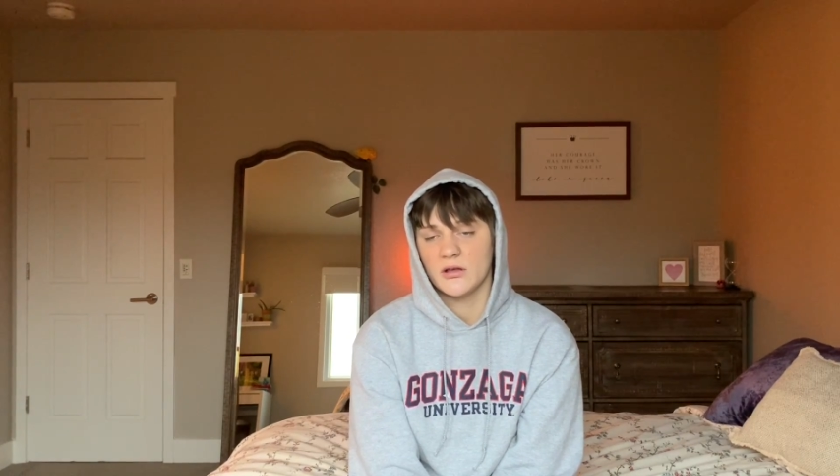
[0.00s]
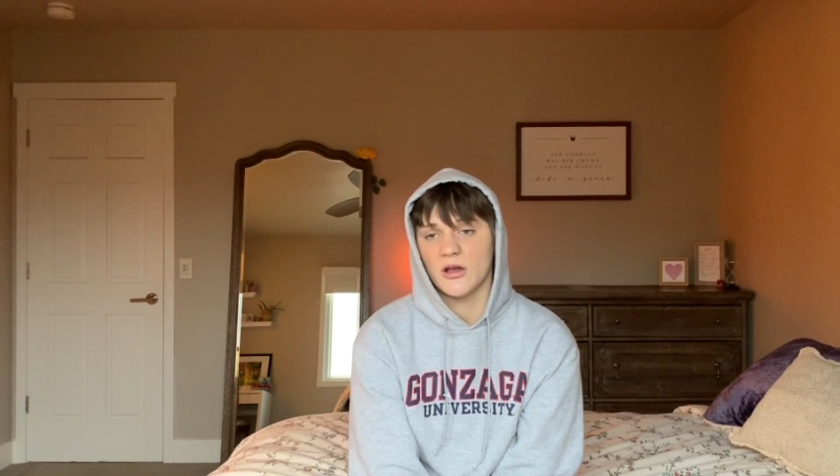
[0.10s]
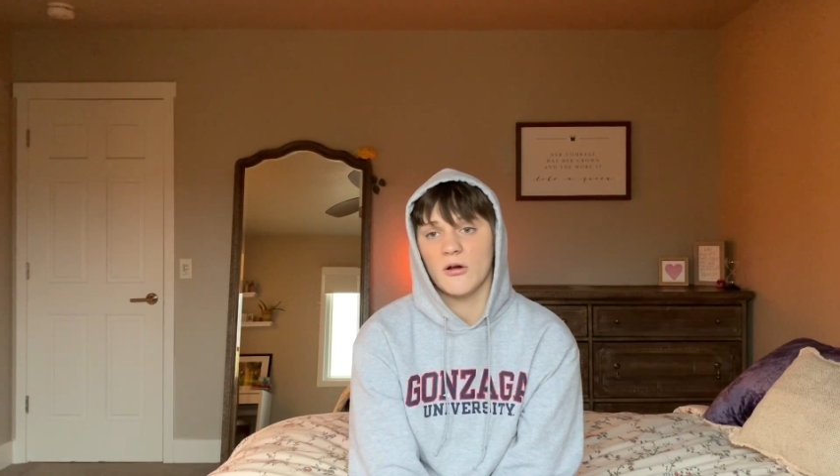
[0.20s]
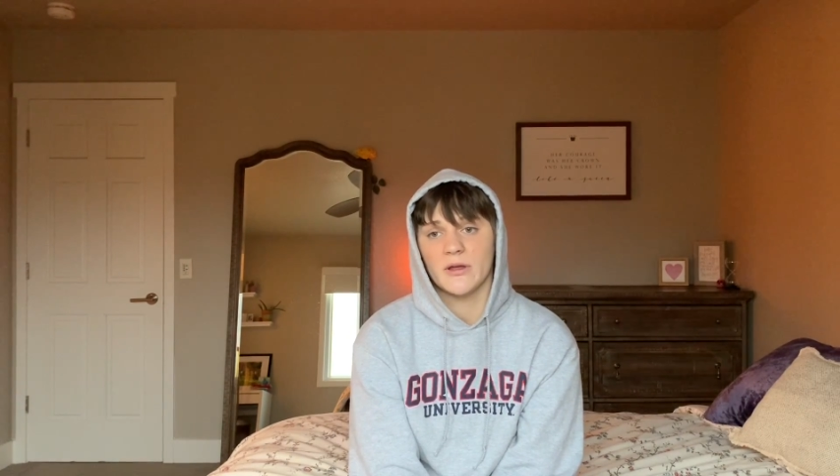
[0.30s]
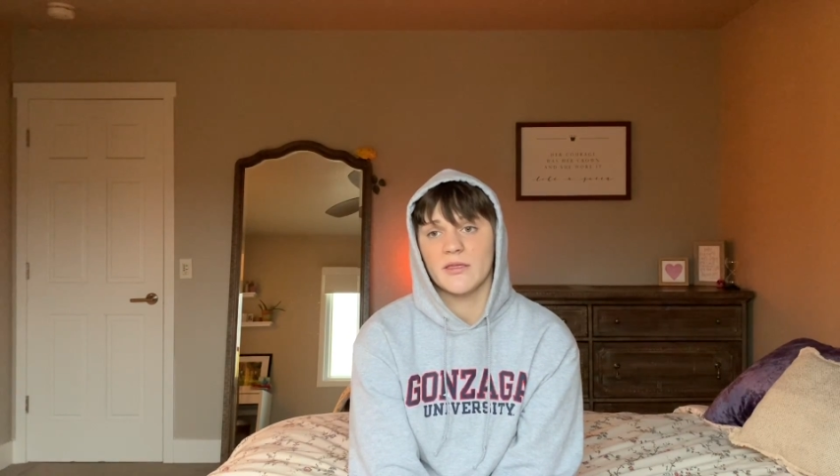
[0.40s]

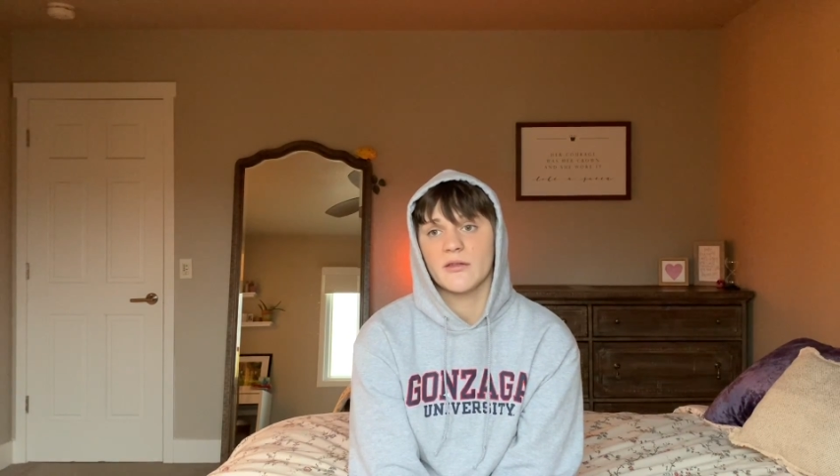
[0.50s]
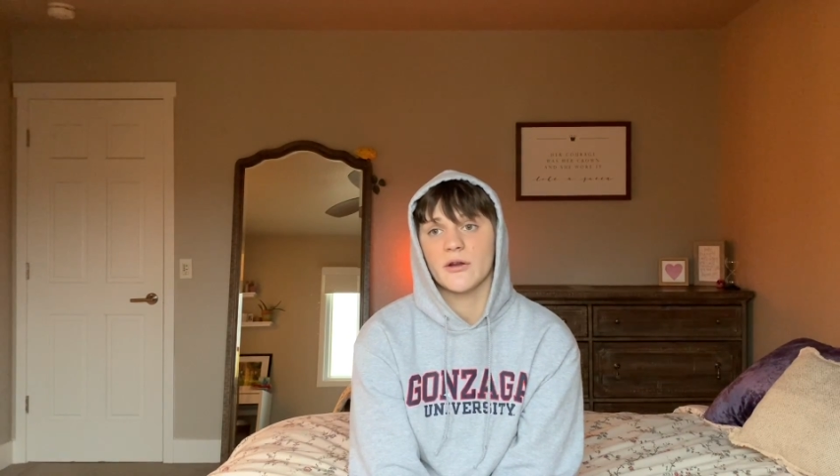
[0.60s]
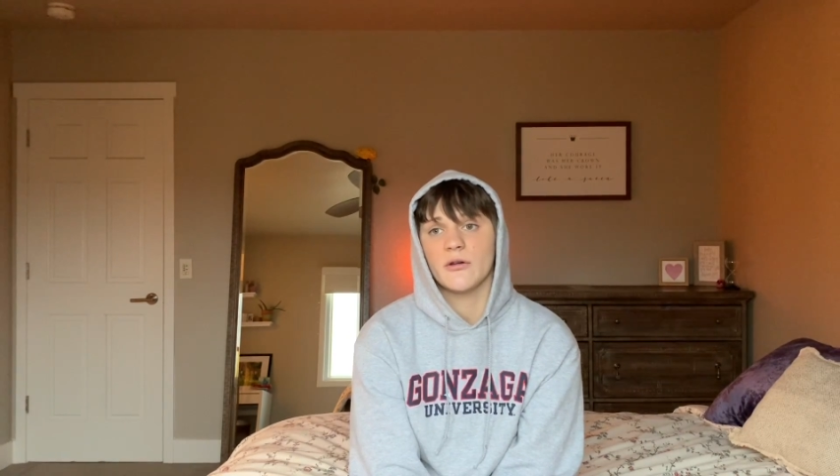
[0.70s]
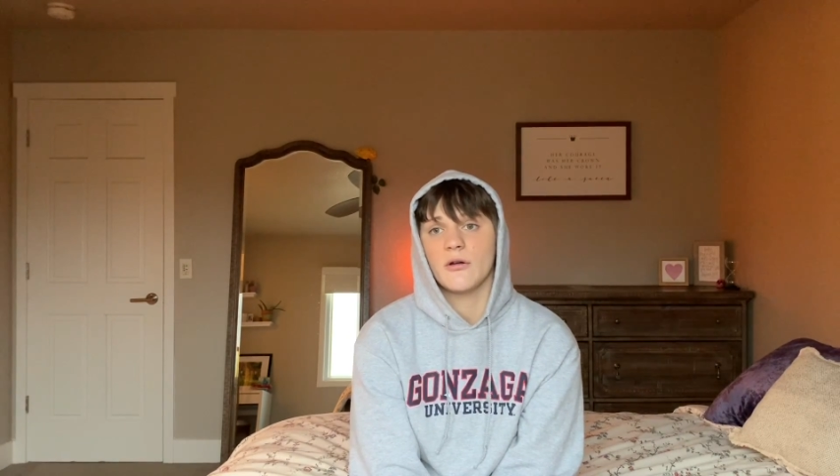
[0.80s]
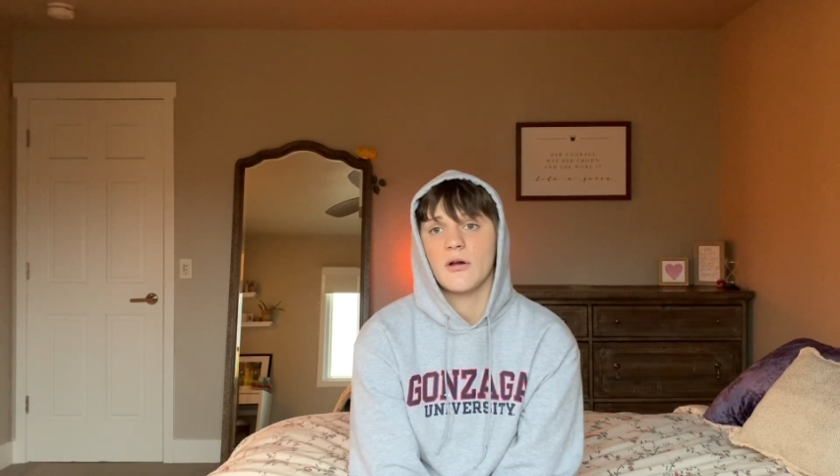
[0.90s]
going
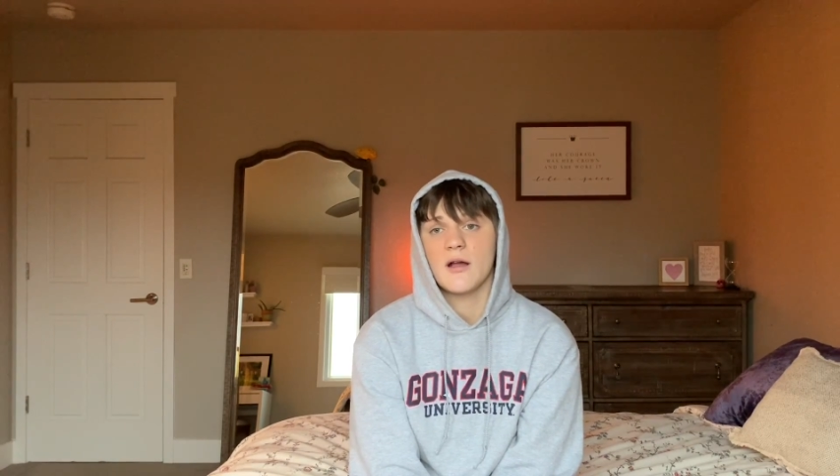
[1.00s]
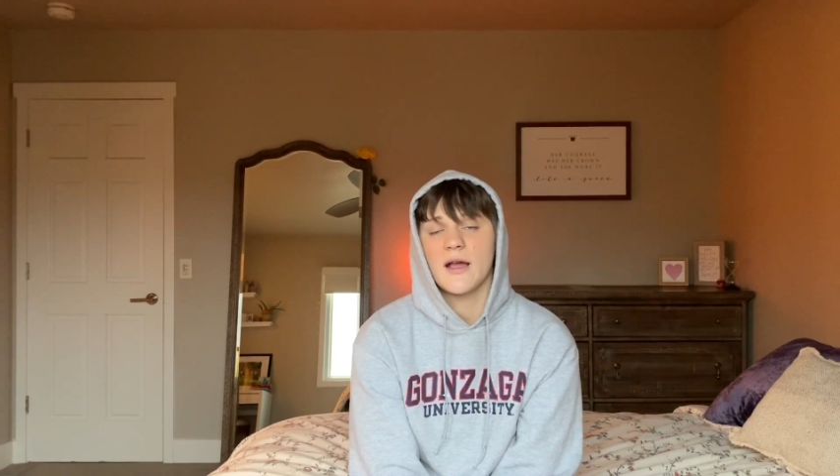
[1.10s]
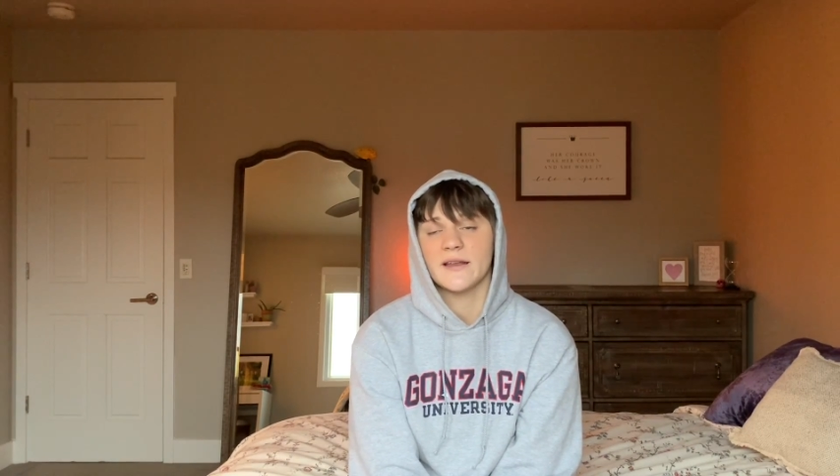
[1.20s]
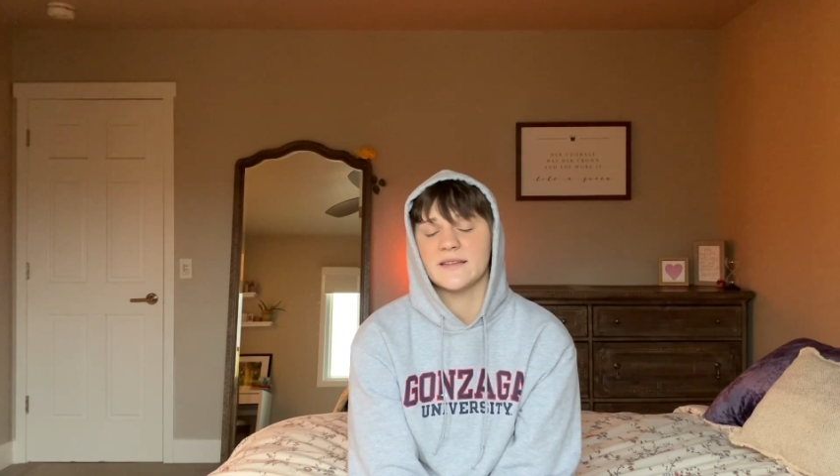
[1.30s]
through an